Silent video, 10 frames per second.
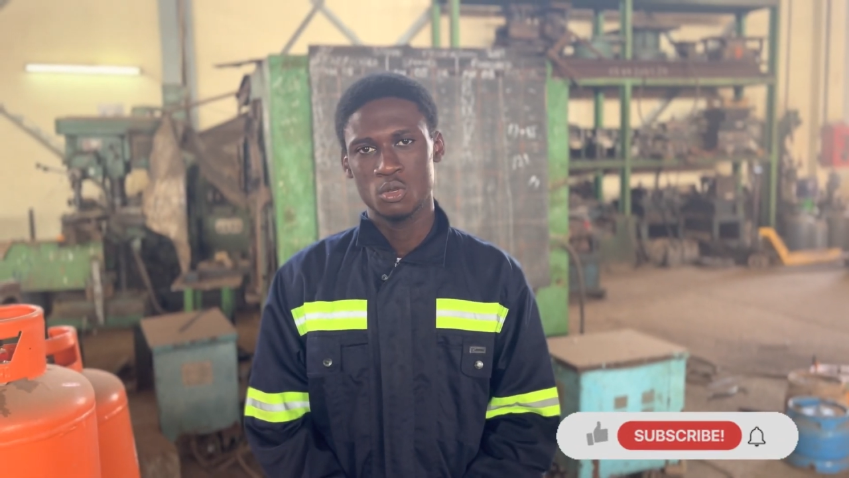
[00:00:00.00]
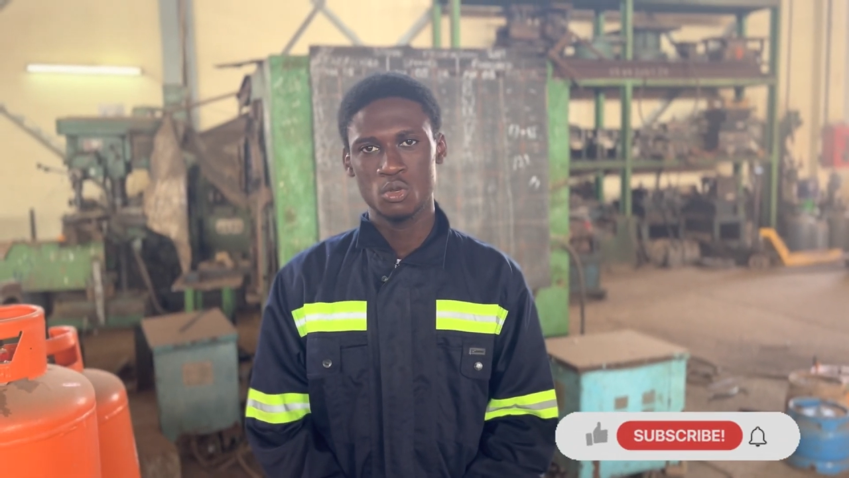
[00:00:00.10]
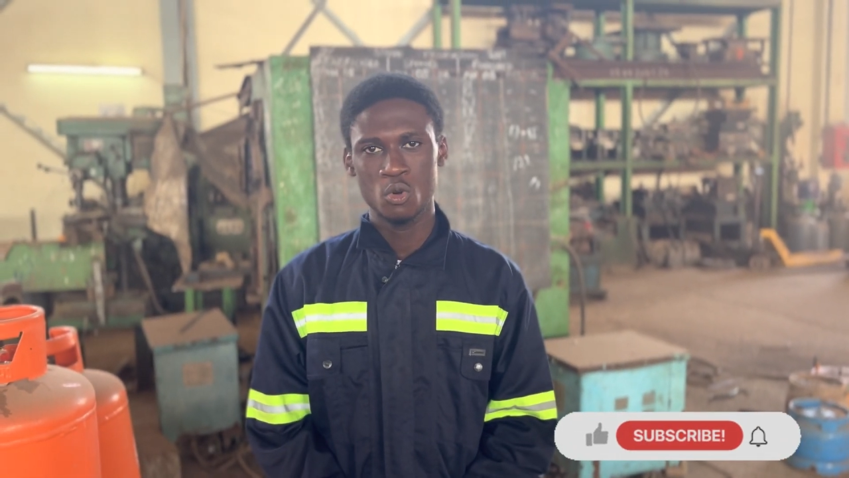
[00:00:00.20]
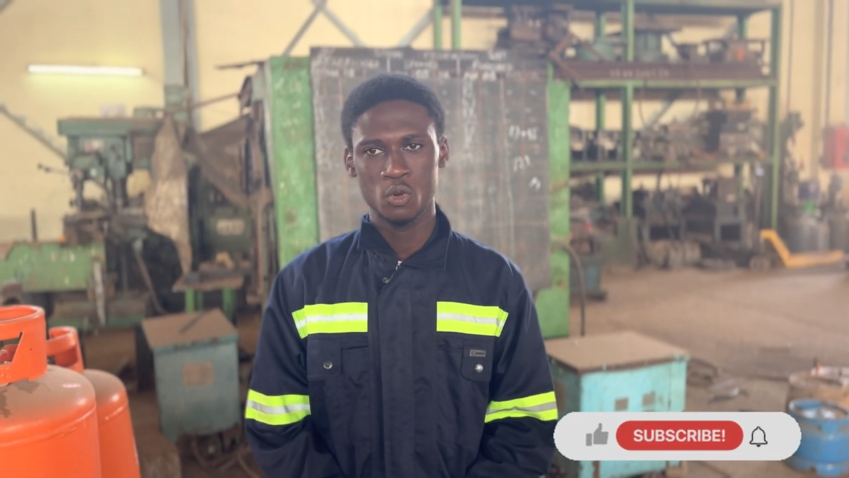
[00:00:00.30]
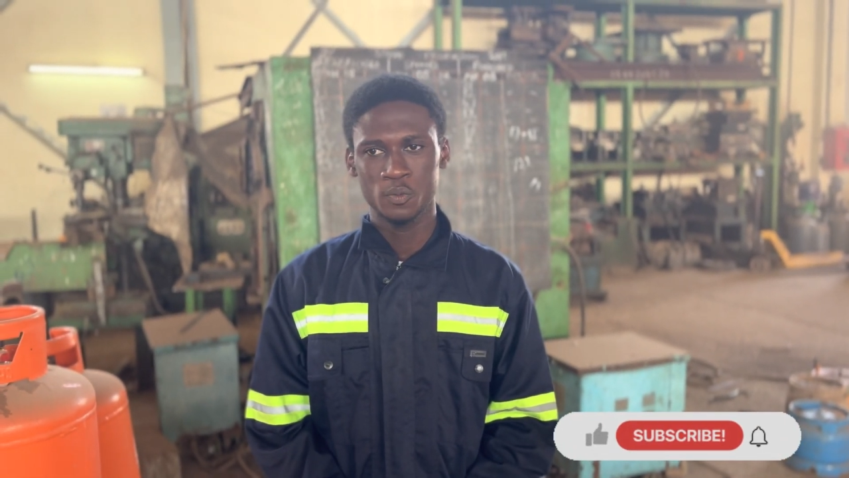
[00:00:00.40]

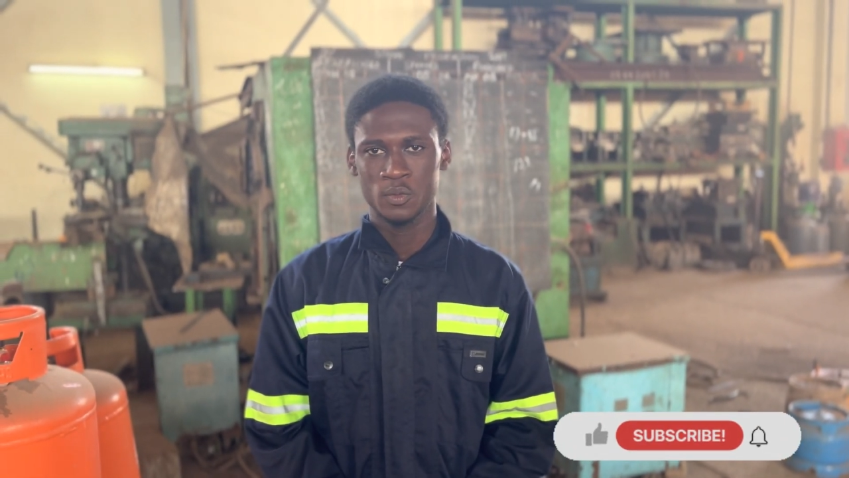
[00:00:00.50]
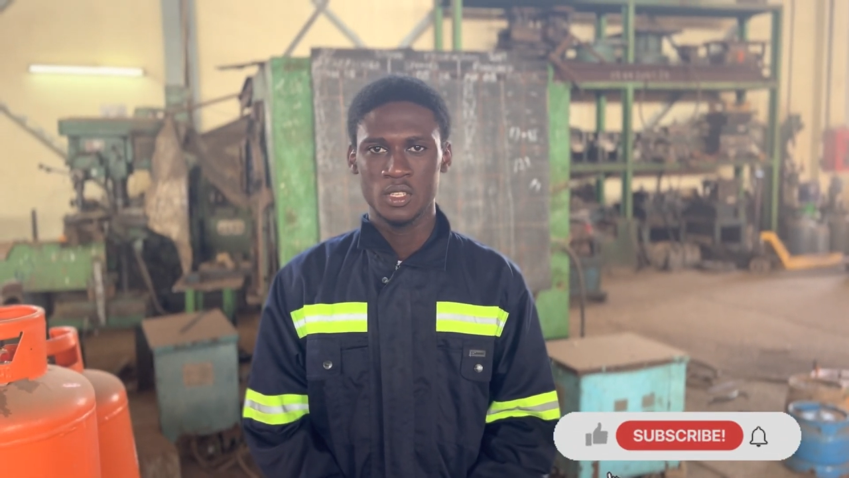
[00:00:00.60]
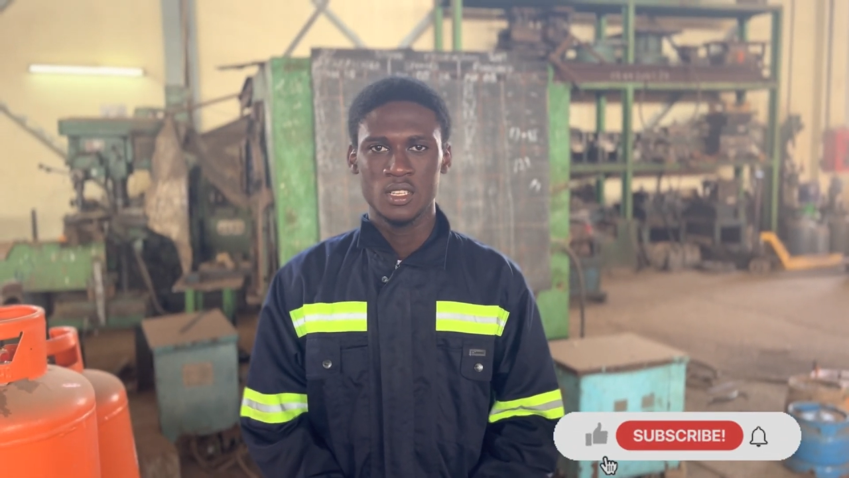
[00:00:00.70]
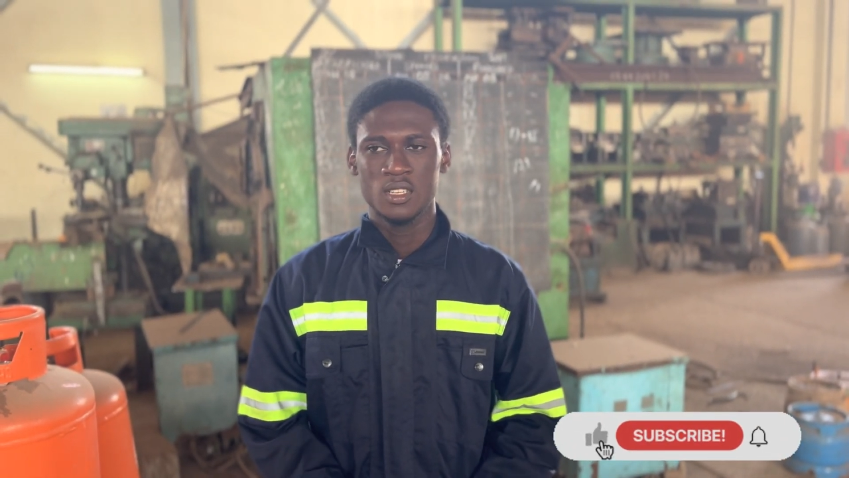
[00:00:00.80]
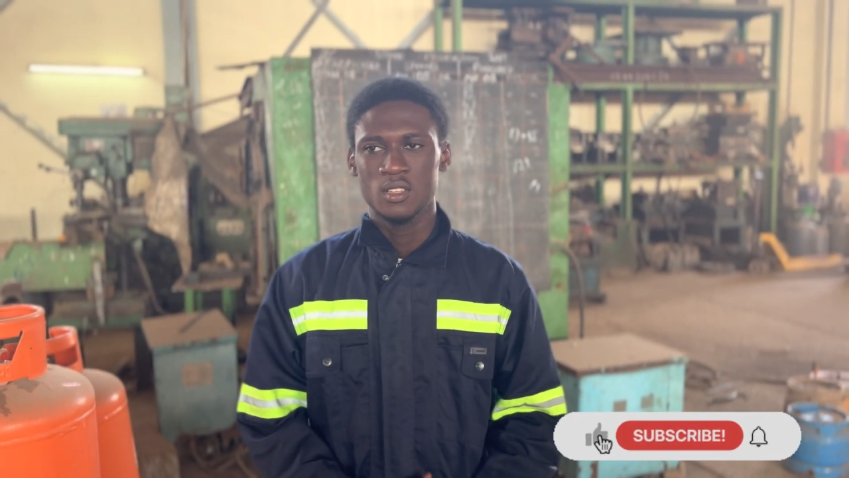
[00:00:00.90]
so
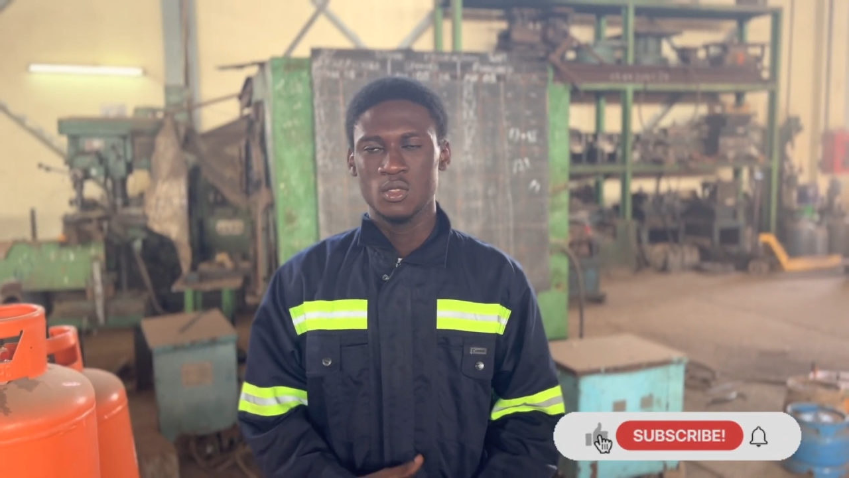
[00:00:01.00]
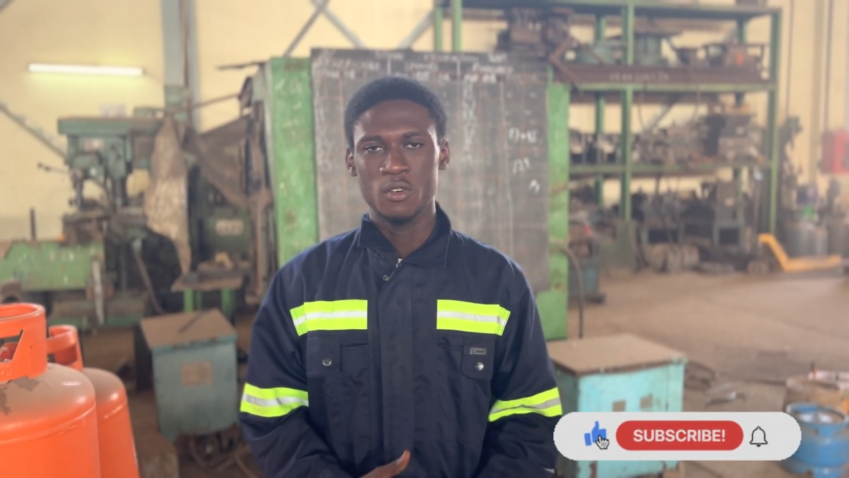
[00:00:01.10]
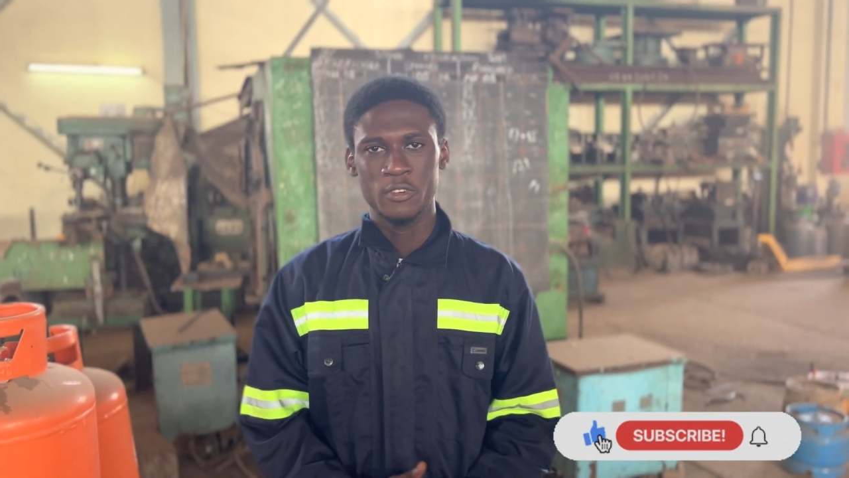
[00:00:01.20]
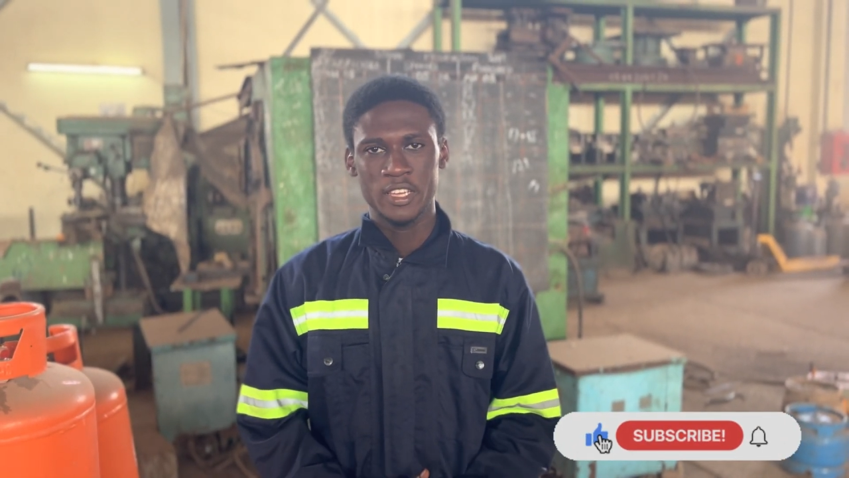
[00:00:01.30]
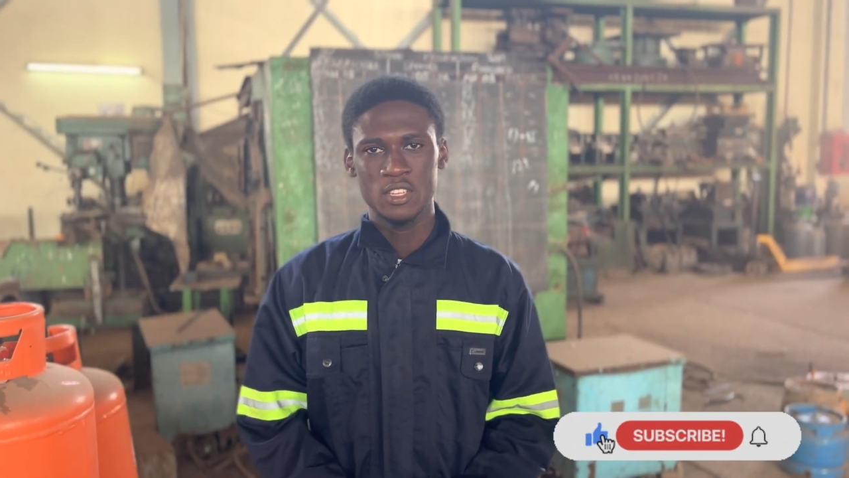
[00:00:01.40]

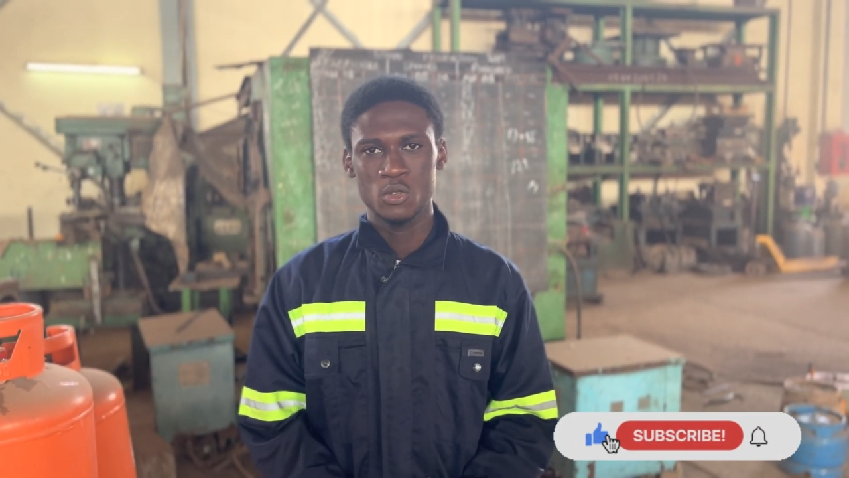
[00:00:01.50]
don't forget